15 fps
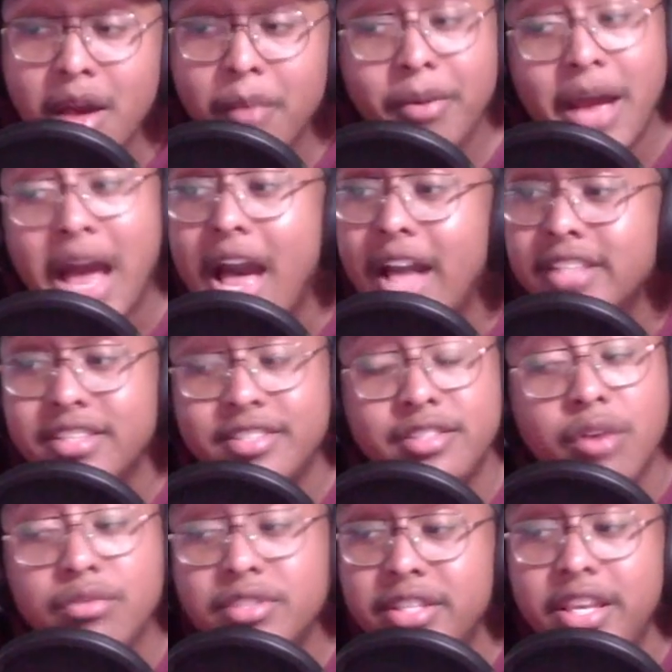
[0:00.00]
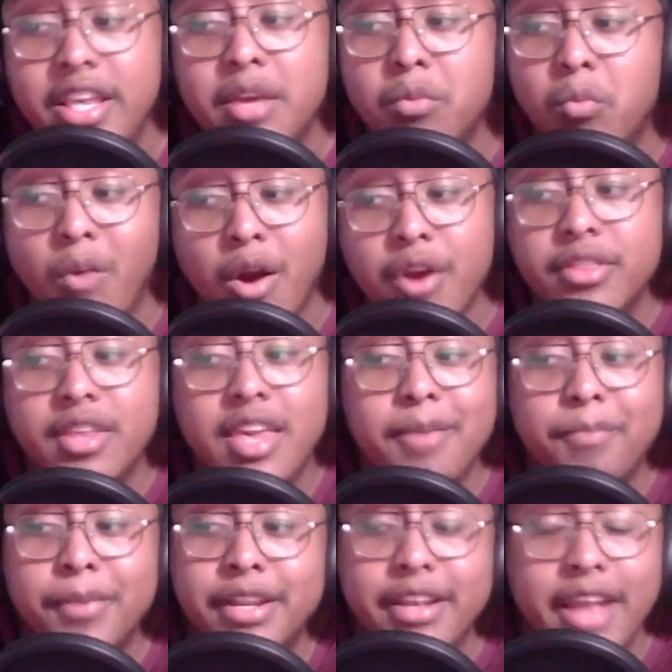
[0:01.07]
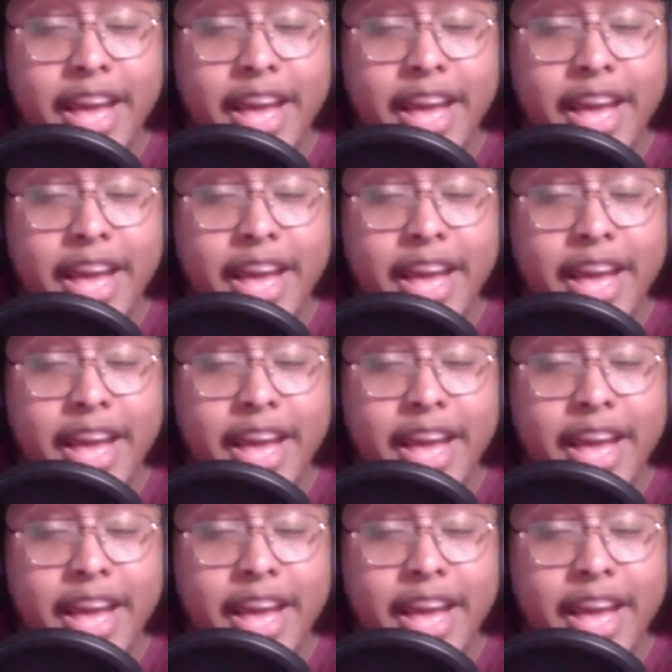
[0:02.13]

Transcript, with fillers: But I just don't see it worth keeping an